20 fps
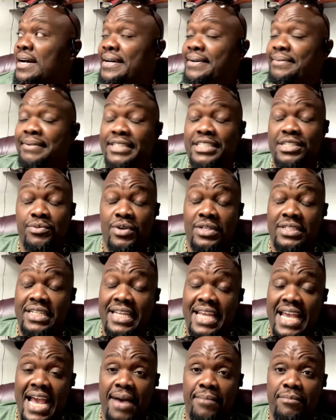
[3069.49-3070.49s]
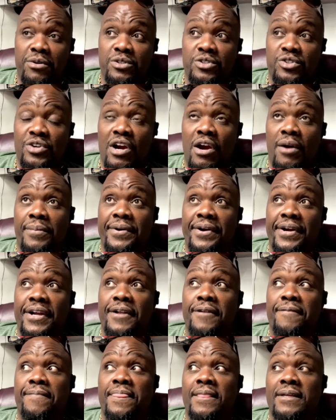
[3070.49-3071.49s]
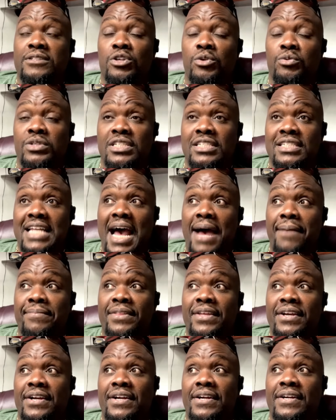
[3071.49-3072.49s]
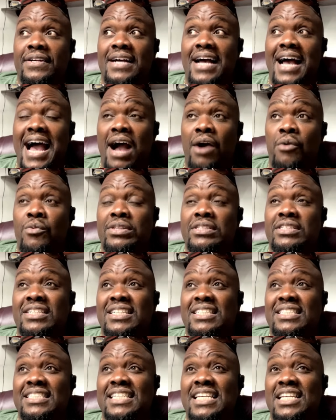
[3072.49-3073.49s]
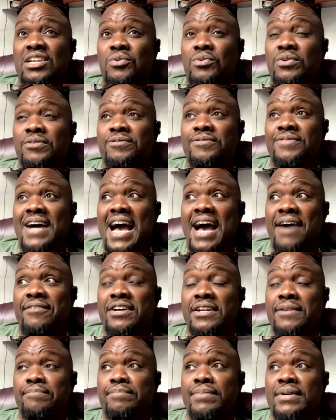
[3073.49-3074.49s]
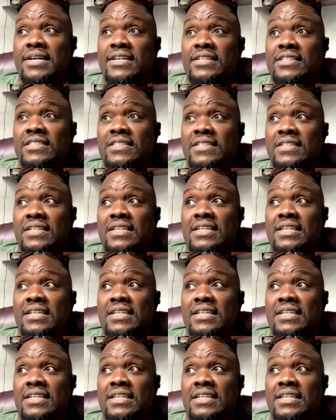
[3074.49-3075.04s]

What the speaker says: But she went to gamble, Strawberry. So we stopped there. I went to the casino with $500.